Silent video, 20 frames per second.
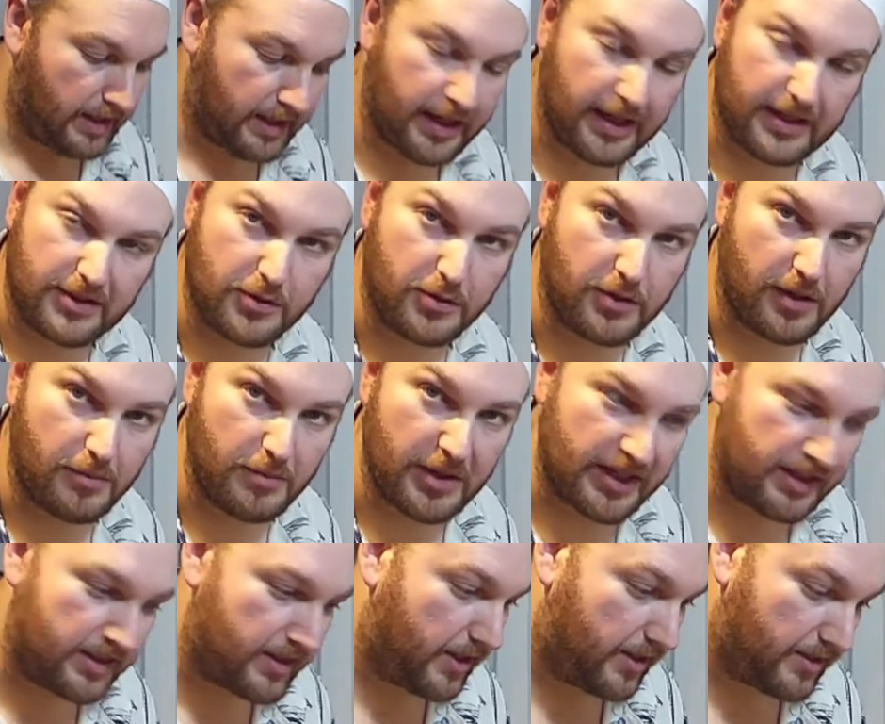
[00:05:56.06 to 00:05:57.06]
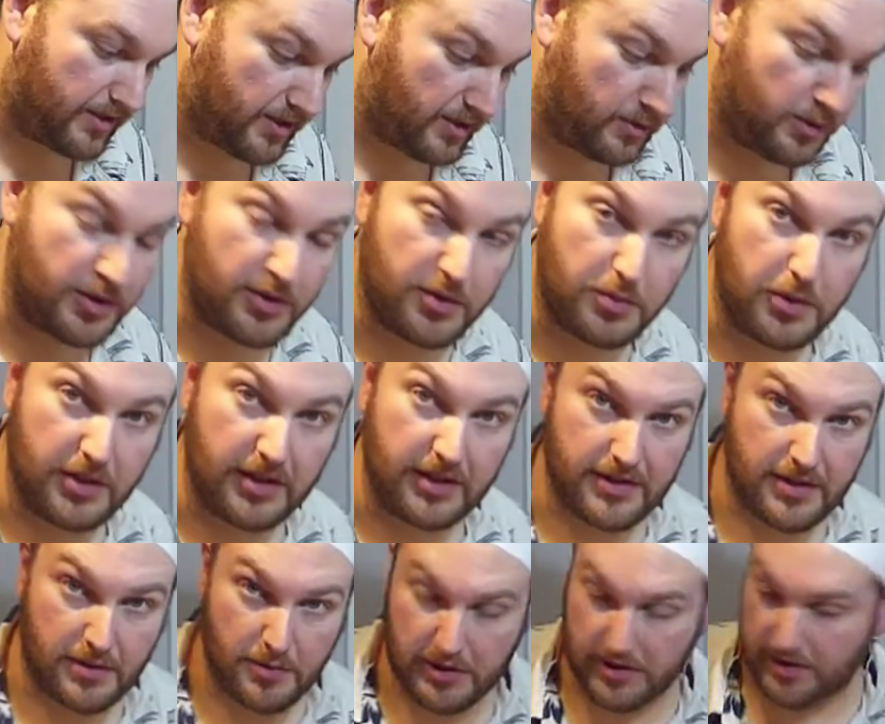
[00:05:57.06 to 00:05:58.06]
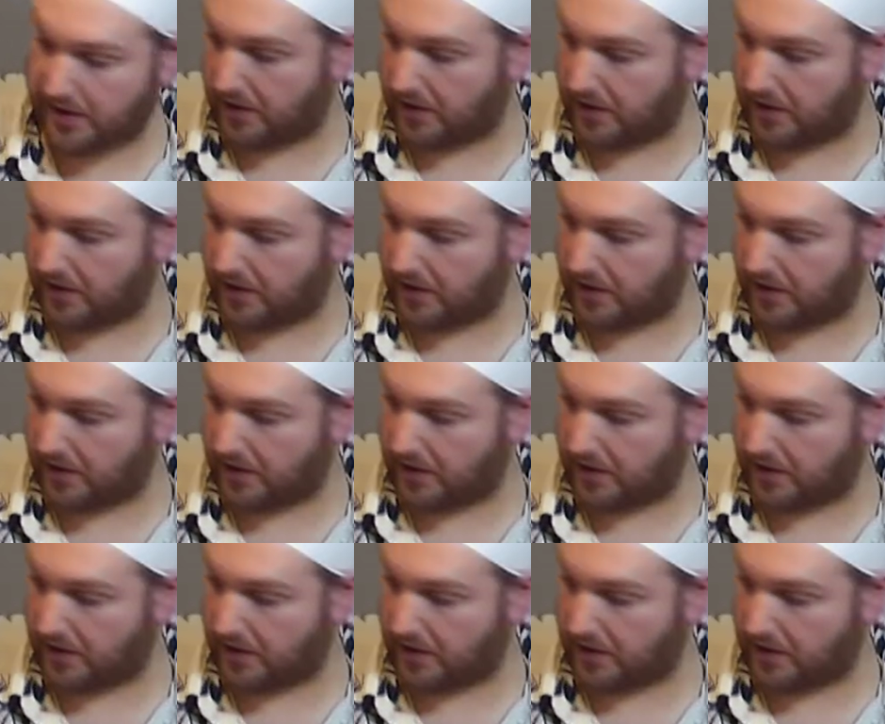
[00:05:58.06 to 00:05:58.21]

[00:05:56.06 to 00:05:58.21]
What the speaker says: And that's all our meat done, so we'll just put this to one